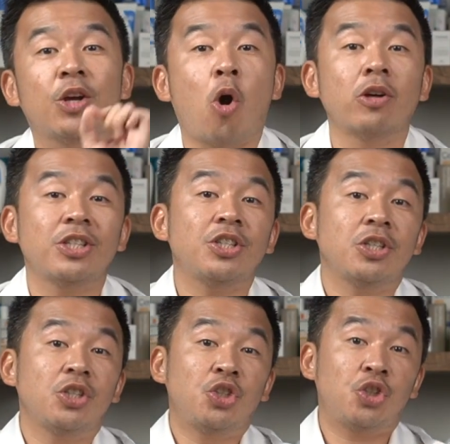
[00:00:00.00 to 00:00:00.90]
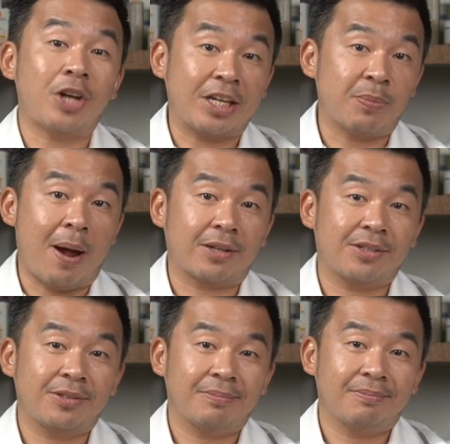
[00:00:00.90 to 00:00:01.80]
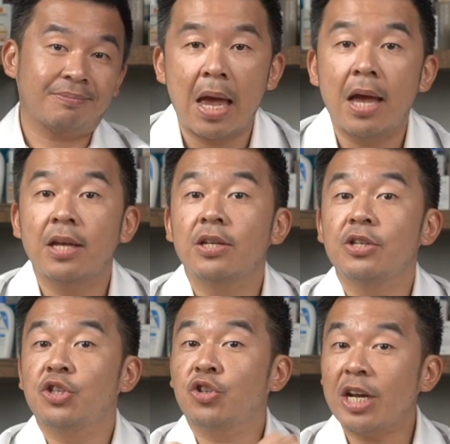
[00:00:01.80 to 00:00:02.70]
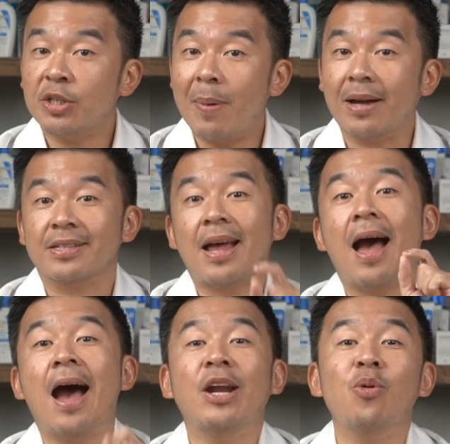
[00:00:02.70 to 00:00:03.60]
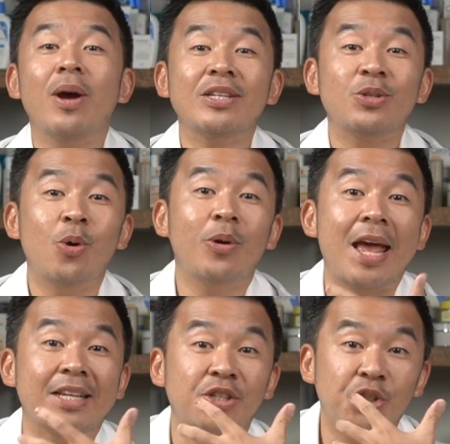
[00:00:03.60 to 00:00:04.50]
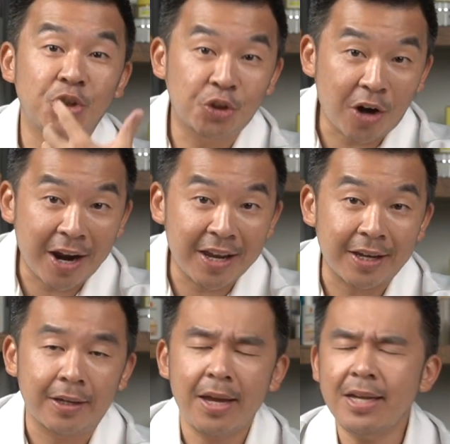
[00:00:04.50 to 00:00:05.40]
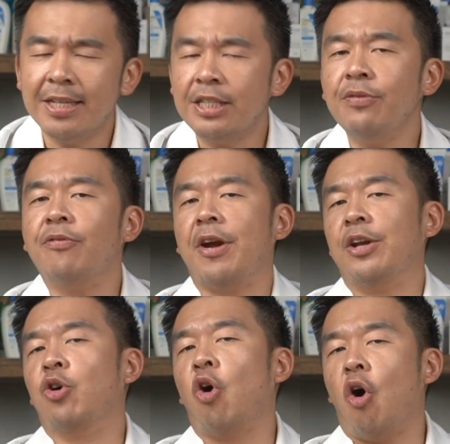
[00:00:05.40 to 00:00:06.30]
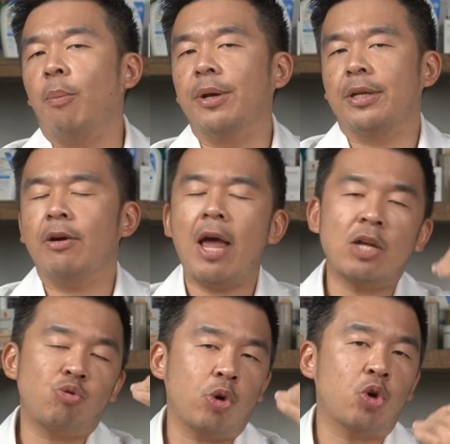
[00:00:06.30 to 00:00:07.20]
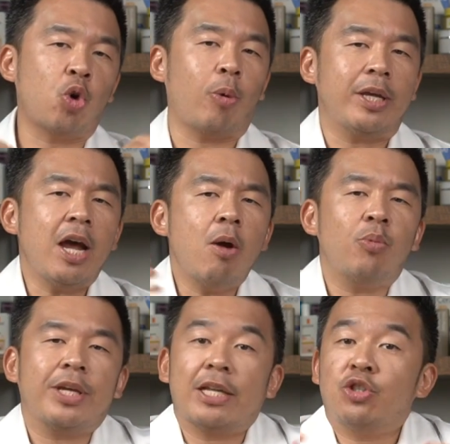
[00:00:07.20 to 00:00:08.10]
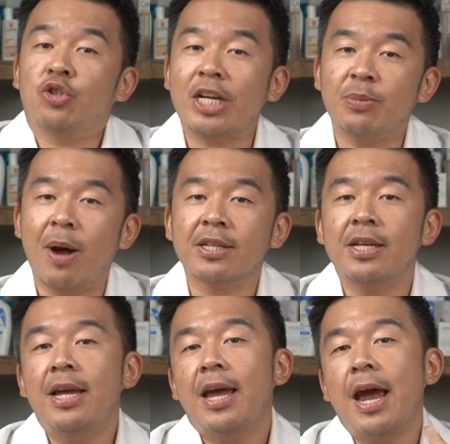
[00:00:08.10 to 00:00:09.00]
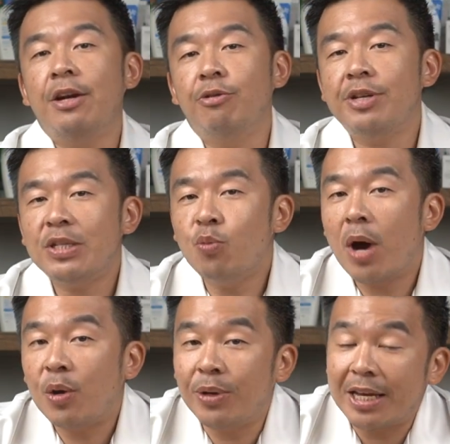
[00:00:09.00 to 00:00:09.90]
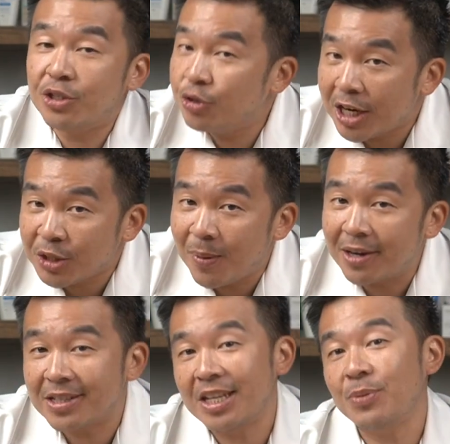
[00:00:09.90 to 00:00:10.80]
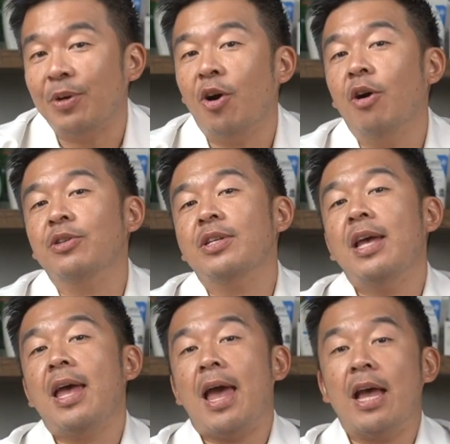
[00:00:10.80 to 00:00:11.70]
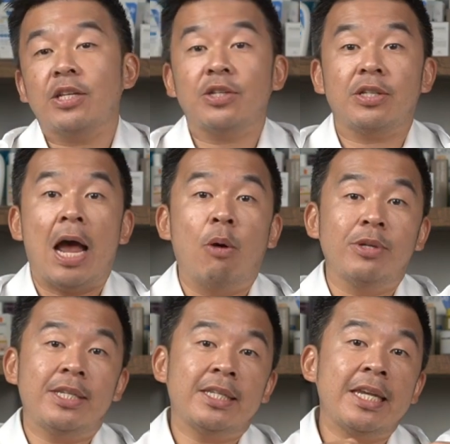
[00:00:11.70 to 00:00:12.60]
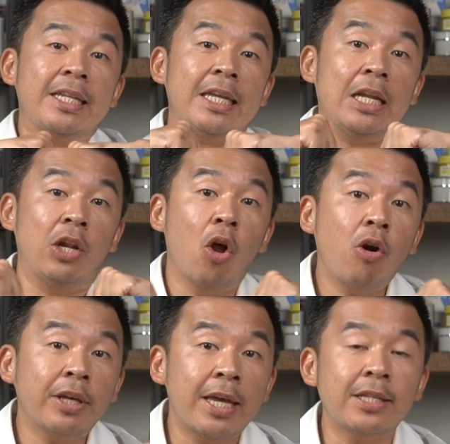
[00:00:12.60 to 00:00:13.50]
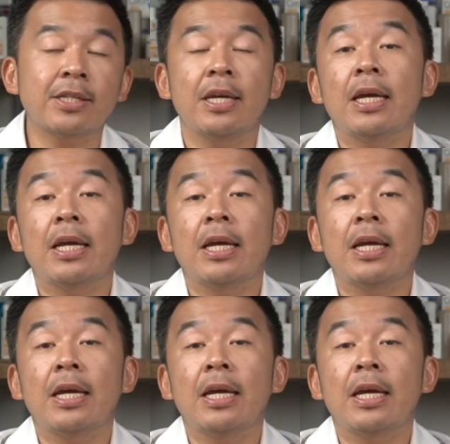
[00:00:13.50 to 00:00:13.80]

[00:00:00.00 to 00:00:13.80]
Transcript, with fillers: it causes stretch marks. Stretch marks, otherwise known as striae, it's actually very common. You know, as you're growing up, we get stretch marks, and the reason why we get stretch marks is because as our skin elongates,